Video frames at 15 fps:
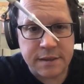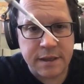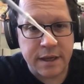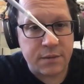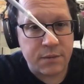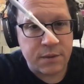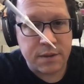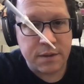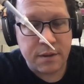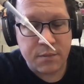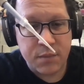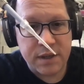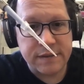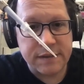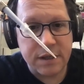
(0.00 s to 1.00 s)
like when the
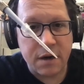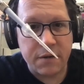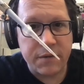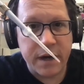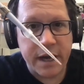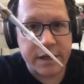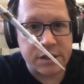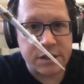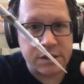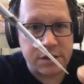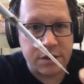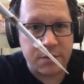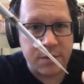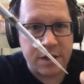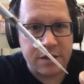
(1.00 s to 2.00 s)
PCR reactions, you're
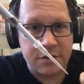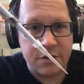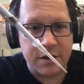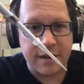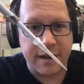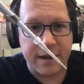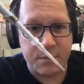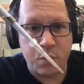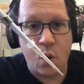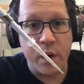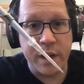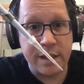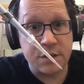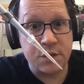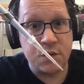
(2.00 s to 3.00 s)
going to be doing like
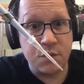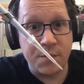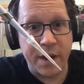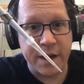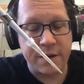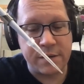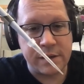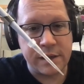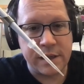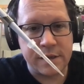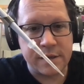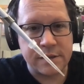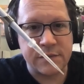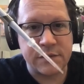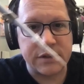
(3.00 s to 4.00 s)
0.2
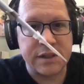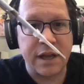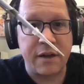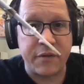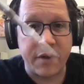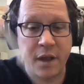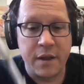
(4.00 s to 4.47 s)
microliters of stuff.